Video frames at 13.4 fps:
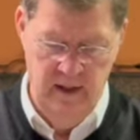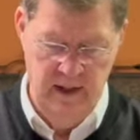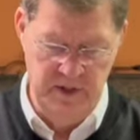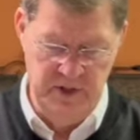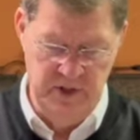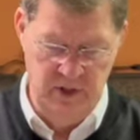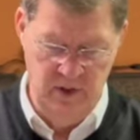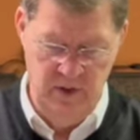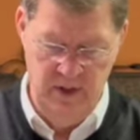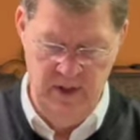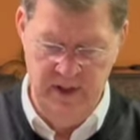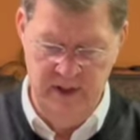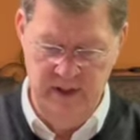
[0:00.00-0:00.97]
And so
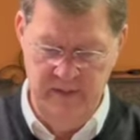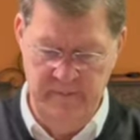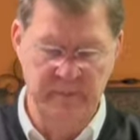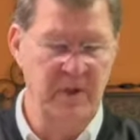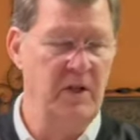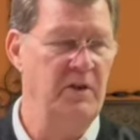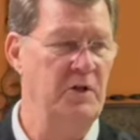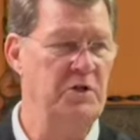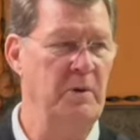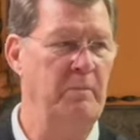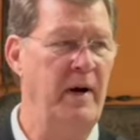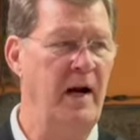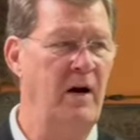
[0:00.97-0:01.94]
there's
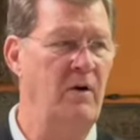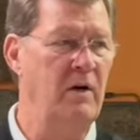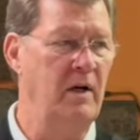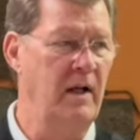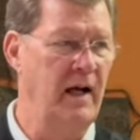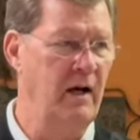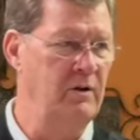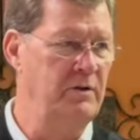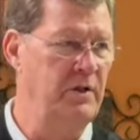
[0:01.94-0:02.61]
a parallel